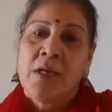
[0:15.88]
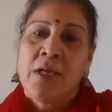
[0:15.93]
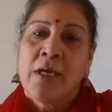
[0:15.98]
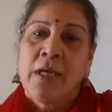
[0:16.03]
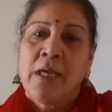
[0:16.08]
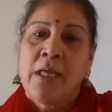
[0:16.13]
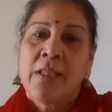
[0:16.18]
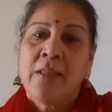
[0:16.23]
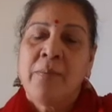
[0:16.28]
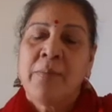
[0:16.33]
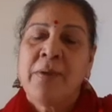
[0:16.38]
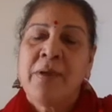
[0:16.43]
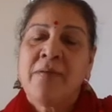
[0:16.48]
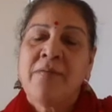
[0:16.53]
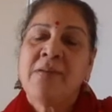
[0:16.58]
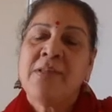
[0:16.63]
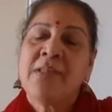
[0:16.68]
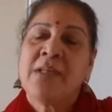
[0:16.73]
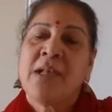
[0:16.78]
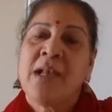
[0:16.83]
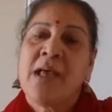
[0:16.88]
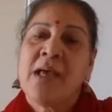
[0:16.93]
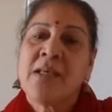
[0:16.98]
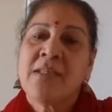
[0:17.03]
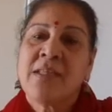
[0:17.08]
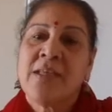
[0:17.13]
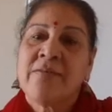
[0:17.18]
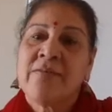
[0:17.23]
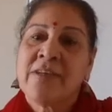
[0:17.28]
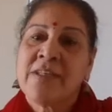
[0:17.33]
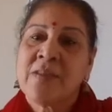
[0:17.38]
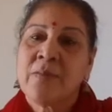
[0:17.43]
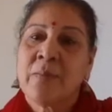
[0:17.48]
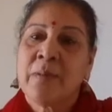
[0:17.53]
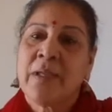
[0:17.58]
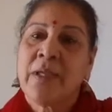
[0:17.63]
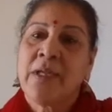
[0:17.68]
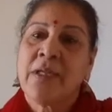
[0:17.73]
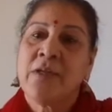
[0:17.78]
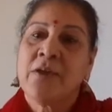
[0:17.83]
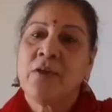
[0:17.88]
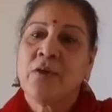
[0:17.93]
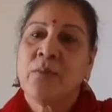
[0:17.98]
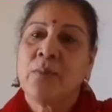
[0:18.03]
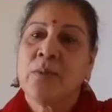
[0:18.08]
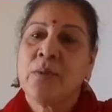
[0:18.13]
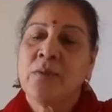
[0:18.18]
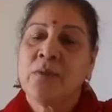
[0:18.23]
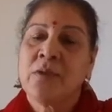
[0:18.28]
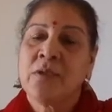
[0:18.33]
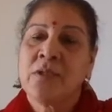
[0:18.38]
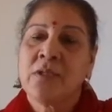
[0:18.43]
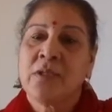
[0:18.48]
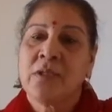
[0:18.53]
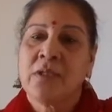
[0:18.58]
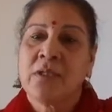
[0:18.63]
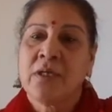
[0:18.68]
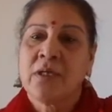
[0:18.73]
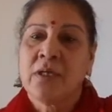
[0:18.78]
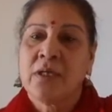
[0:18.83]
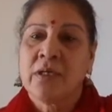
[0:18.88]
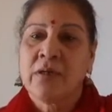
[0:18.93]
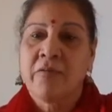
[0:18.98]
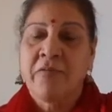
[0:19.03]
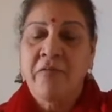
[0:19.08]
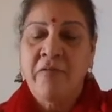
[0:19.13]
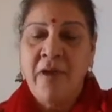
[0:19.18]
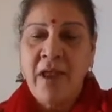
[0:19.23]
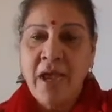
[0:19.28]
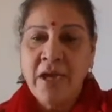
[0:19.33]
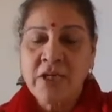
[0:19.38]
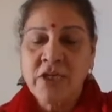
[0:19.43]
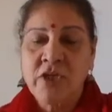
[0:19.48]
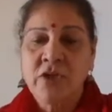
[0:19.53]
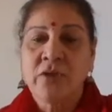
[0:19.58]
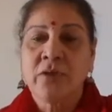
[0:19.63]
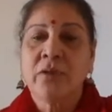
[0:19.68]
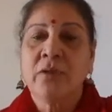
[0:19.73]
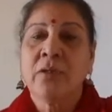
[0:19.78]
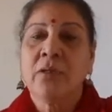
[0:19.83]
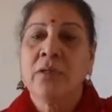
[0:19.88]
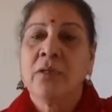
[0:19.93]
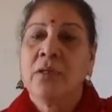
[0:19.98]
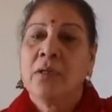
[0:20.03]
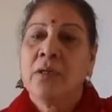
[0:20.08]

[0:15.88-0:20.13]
In the previous class I've explained you about the refraction